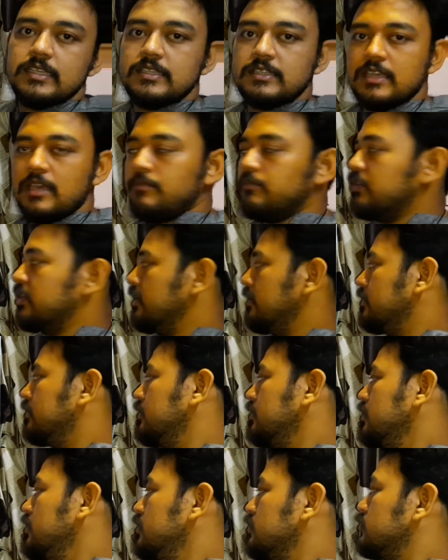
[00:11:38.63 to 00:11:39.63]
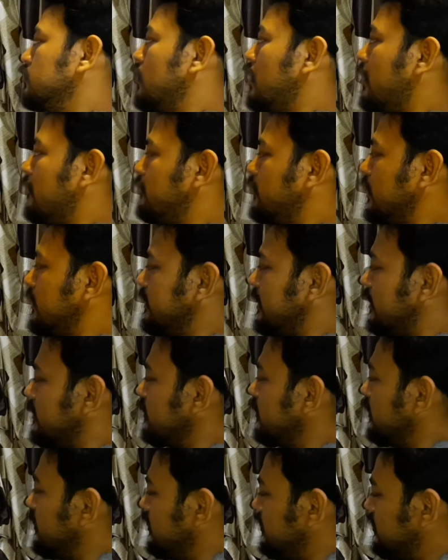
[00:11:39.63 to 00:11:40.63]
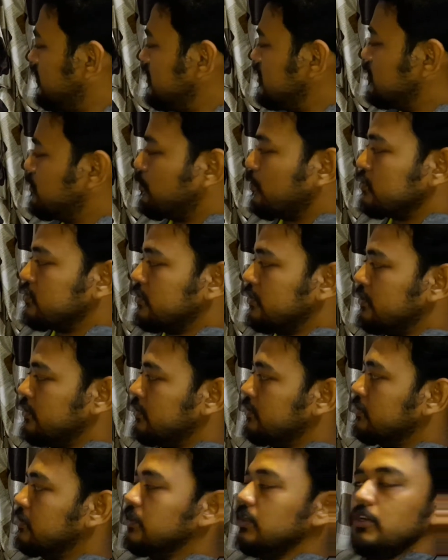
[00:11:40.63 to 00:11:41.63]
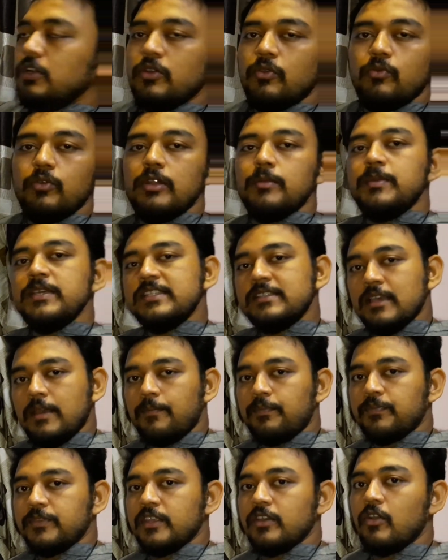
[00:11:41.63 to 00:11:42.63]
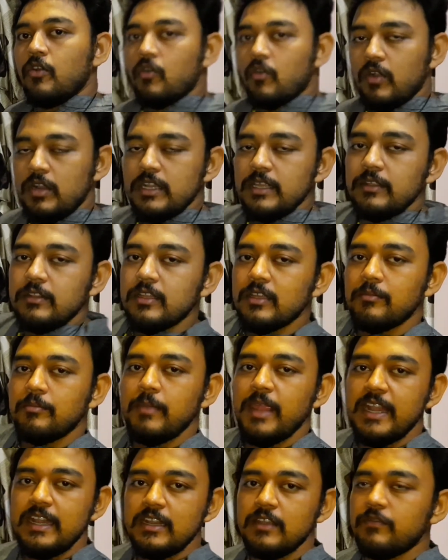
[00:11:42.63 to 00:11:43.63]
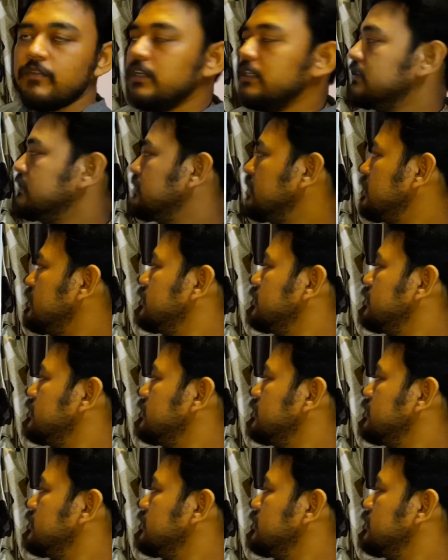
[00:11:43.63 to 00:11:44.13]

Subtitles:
same thing. So after that, this procedure will be same. Only the main difference